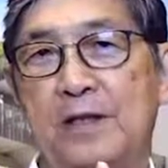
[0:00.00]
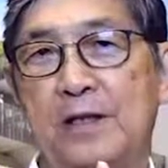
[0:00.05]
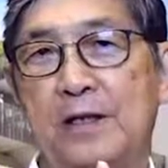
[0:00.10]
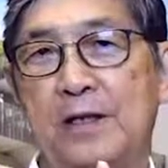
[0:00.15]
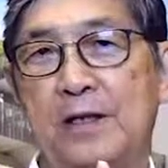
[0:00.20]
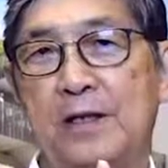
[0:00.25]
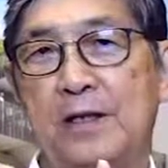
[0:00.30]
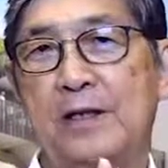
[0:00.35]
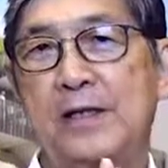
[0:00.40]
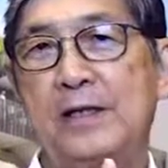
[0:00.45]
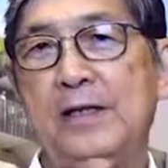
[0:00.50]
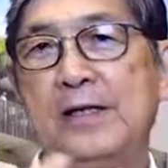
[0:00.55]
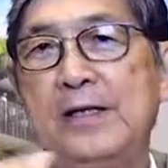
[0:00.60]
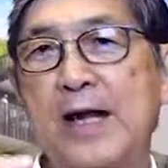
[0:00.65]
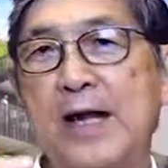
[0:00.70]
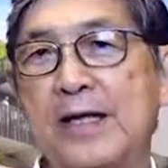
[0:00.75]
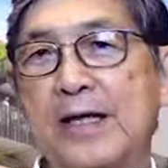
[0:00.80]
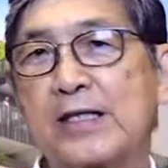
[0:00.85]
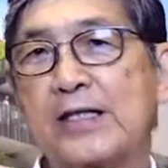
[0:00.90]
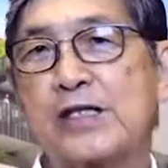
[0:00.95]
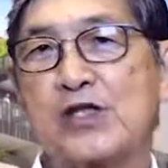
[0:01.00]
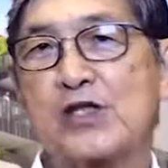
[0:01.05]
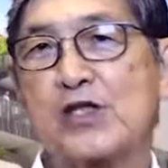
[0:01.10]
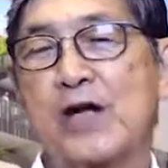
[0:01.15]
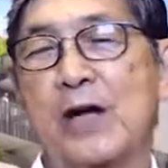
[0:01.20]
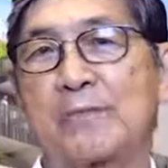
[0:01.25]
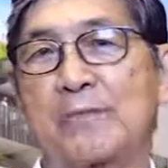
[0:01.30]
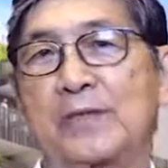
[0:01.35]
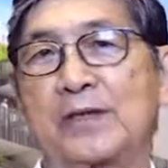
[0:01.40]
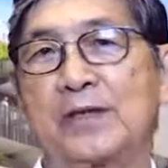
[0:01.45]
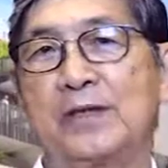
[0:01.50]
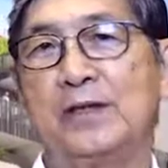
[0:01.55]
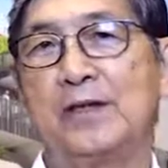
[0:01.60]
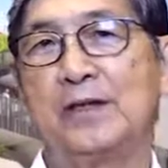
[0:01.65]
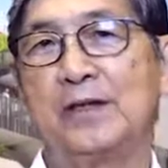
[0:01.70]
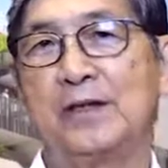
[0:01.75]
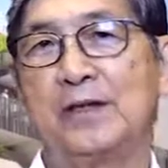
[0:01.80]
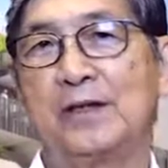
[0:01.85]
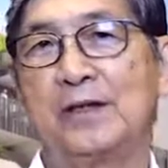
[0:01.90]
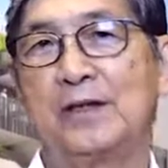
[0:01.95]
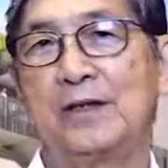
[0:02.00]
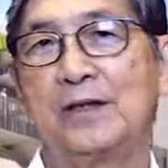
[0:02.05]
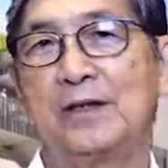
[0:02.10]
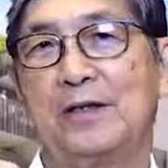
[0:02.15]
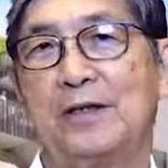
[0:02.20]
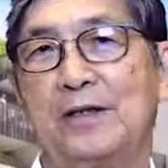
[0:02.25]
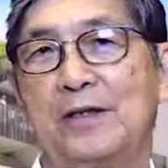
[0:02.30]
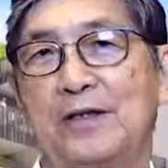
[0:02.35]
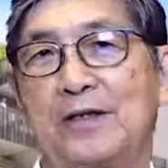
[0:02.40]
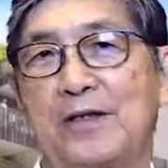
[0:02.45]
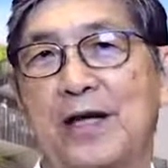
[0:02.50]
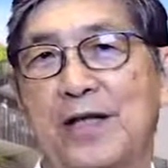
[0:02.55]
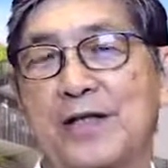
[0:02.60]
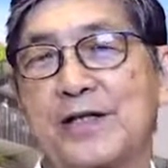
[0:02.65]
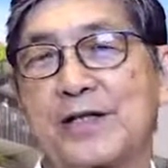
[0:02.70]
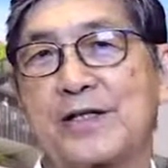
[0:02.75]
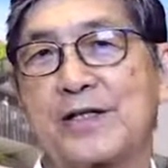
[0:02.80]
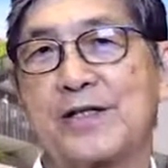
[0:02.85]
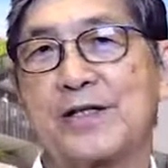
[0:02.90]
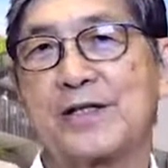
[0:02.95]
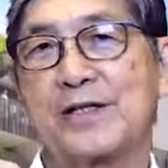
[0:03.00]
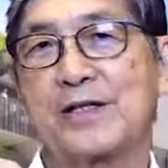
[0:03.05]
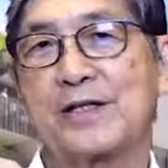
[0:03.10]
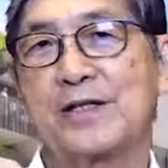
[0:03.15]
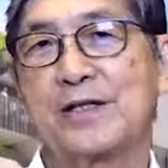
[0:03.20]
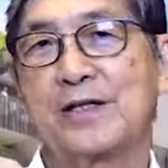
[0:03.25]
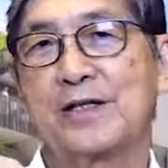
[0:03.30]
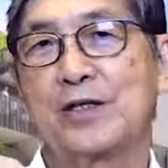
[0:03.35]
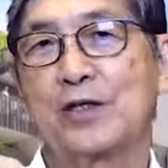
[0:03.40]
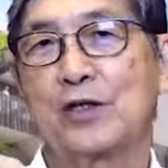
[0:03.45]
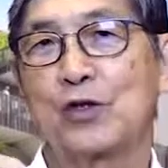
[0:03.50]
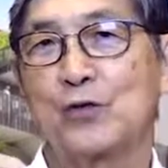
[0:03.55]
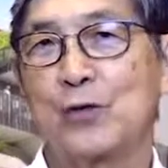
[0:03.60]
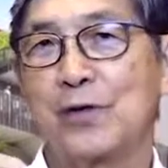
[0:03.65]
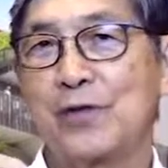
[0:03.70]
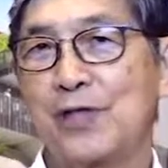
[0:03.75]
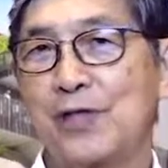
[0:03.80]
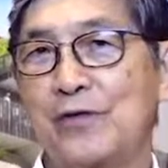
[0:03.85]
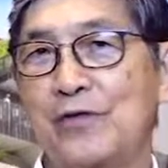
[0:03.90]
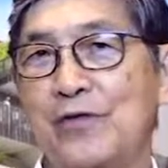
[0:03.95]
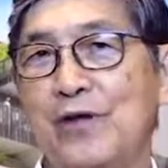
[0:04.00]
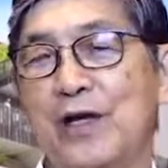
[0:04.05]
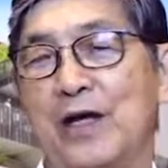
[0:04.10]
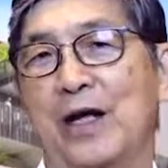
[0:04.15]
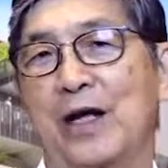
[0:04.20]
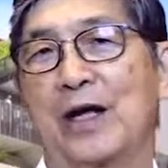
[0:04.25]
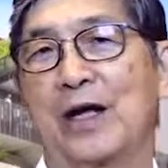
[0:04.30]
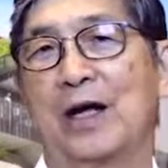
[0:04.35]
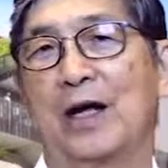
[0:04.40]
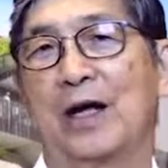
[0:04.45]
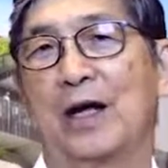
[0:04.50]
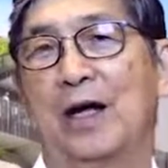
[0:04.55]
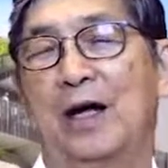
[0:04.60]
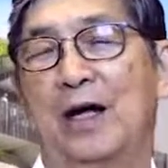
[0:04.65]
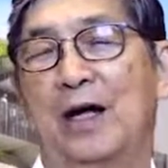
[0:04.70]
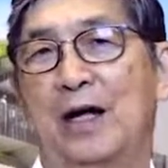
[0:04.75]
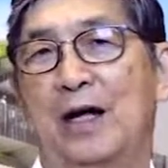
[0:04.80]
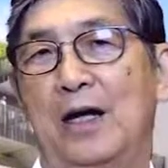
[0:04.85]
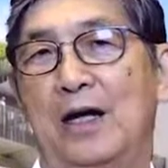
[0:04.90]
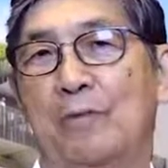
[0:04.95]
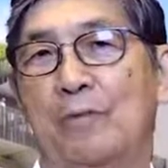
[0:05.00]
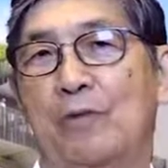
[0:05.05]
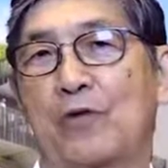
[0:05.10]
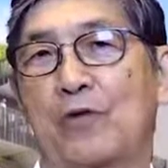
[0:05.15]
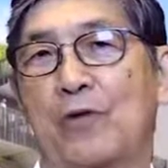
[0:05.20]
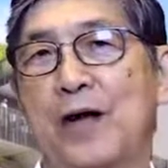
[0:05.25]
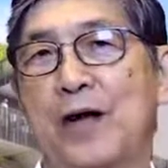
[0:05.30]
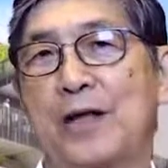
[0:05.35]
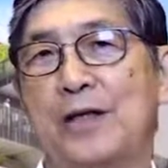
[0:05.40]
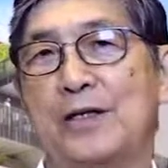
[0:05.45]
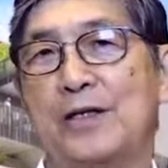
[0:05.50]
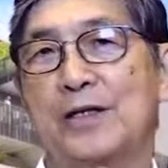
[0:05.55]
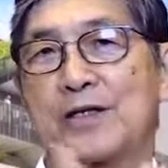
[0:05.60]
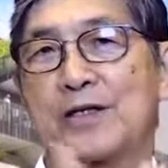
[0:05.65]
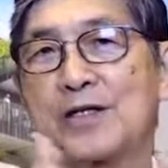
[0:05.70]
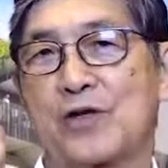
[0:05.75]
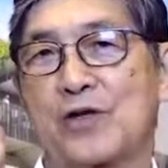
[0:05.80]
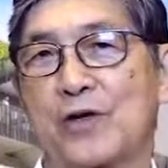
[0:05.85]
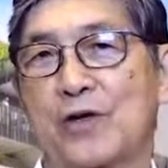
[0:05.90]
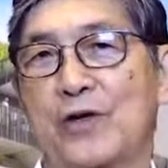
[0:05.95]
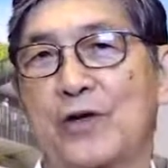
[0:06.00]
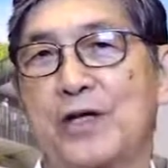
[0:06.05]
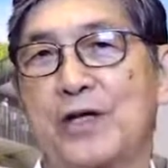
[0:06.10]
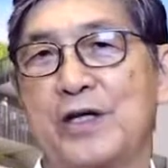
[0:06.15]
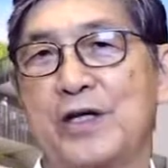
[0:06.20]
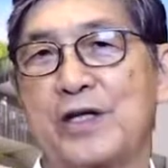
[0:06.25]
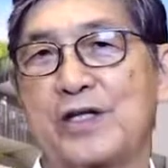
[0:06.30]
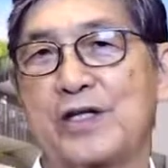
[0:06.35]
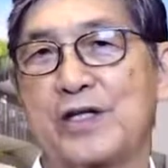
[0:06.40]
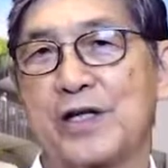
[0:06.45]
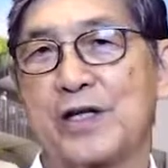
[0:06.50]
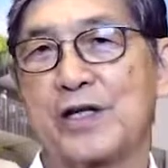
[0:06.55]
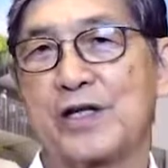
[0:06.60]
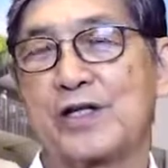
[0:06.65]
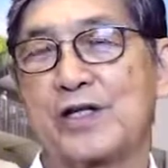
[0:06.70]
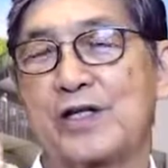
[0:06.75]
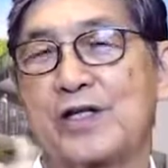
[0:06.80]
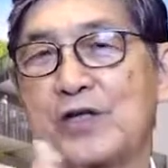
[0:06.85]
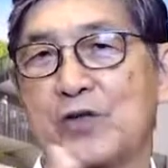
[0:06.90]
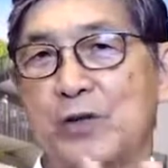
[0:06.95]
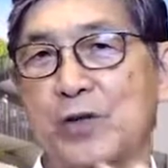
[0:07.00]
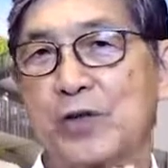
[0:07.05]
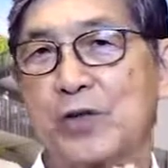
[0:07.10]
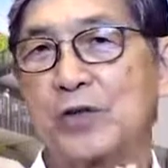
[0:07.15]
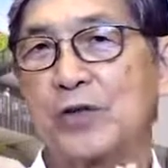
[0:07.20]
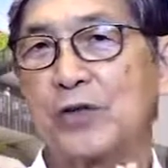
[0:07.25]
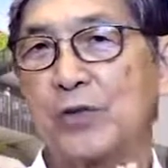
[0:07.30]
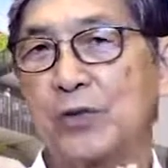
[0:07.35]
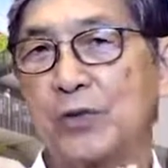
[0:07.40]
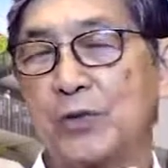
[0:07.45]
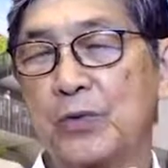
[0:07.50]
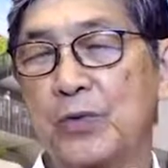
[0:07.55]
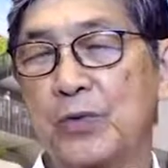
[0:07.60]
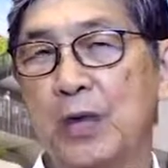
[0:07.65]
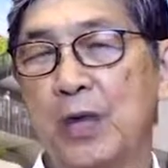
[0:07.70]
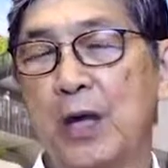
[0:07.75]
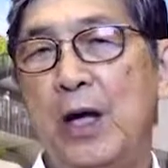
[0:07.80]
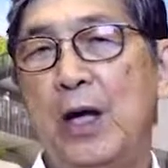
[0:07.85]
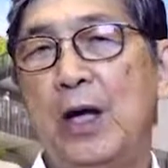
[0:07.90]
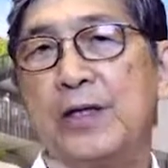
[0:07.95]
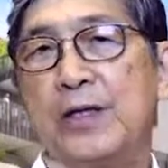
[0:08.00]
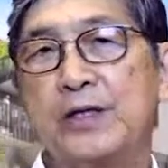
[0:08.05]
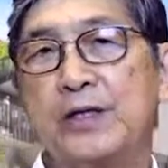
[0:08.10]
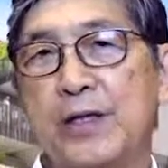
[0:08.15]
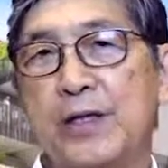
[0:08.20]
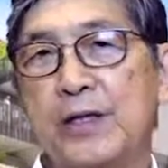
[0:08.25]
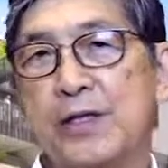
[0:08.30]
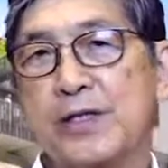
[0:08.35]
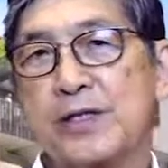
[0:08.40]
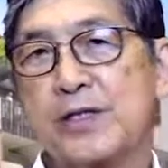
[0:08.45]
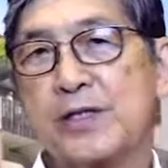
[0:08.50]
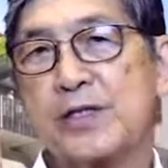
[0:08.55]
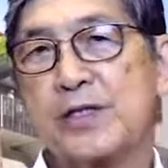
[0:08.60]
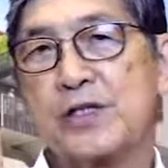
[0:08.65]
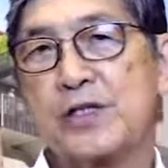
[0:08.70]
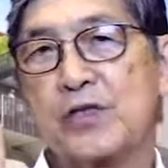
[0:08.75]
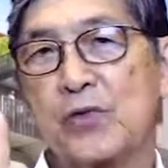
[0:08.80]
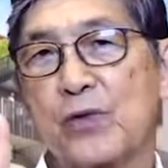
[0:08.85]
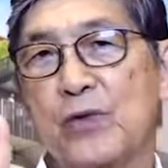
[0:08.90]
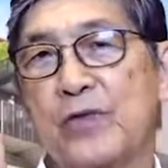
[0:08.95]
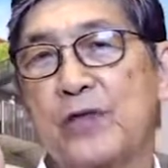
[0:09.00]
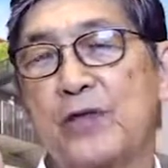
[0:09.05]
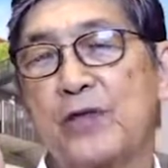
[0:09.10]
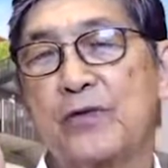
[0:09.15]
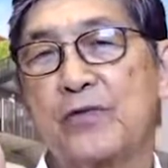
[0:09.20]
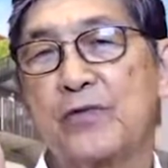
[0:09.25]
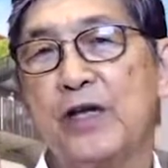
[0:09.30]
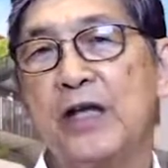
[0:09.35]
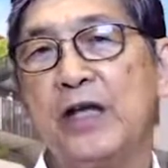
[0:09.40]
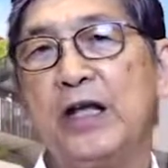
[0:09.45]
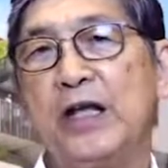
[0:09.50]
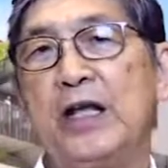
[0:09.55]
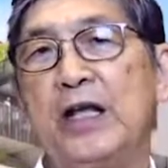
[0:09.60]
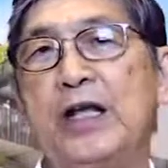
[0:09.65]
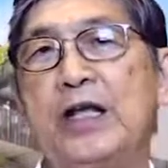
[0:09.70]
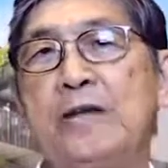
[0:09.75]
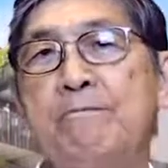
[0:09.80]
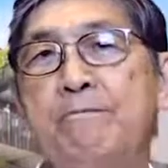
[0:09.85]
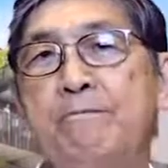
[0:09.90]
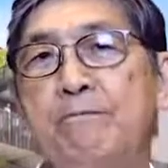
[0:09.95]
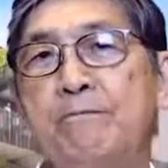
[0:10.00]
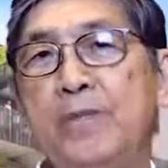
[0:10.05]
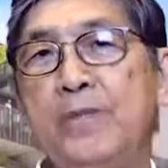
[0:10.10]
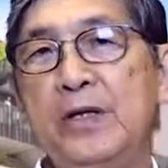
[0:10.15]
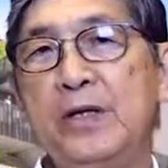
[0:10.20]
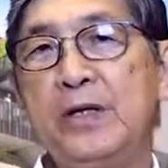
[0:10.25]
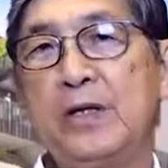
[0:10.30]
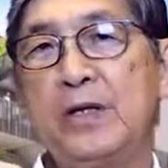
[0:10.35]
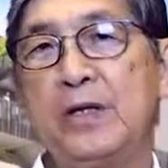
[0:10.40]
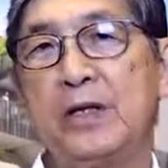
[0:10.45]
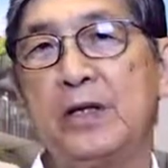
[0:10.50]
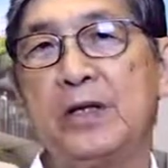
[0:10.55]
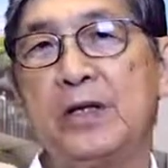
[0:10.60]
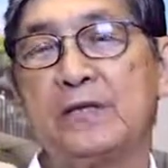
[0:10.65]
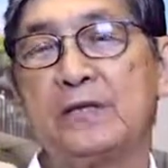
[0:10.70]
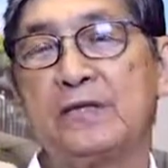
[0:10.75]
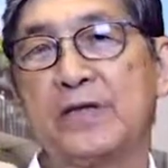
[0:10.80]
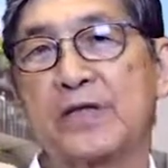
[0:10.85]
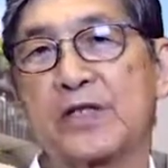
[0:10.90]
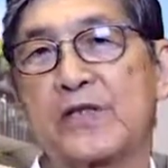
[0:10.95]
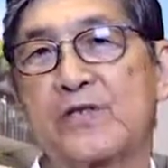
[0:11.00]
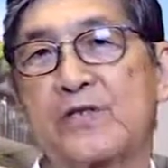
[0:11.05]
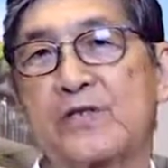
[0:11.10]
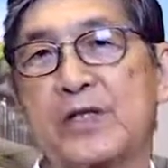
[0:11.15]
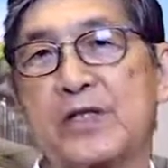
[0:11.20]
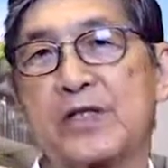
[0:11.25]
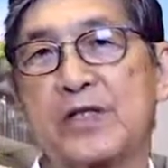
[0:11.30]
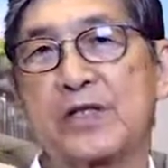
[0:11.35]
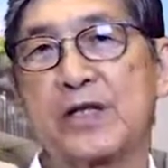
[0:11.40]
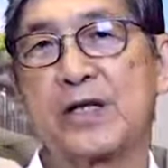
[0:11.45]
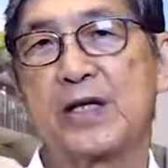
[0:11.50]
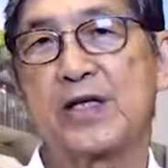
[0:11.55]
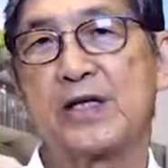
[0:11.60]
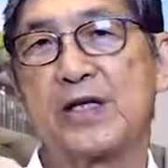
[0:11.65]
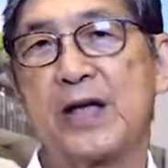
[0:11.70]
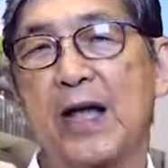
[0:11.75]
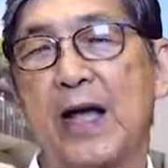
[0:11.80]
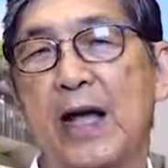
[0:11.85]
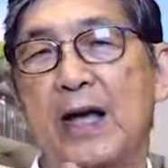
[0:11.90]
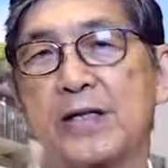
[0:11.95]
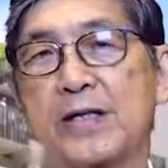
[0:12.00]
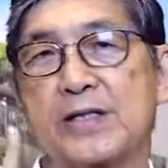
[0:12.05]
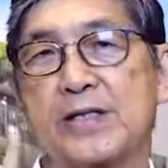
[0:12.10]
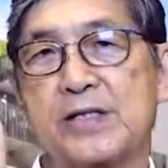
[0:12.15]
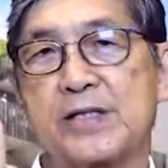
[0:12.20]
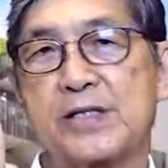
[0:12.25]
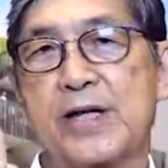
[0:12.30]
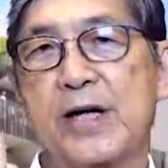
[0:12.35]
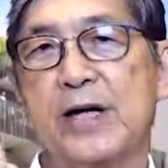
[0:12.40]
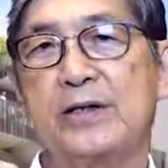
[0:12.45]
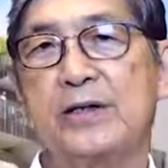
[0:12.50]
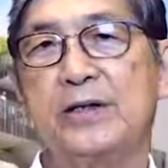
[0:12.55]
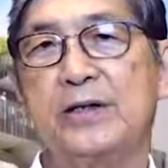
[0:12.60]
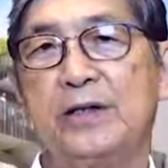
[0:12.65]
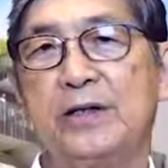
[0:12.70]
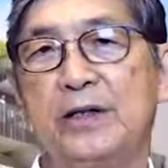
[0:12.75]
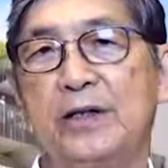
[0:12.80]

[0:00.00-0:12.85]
the next chapter, Genesis 23. Moriah, this story is Genesis 22. Genesis 23, immediately the first verse says, and Sarah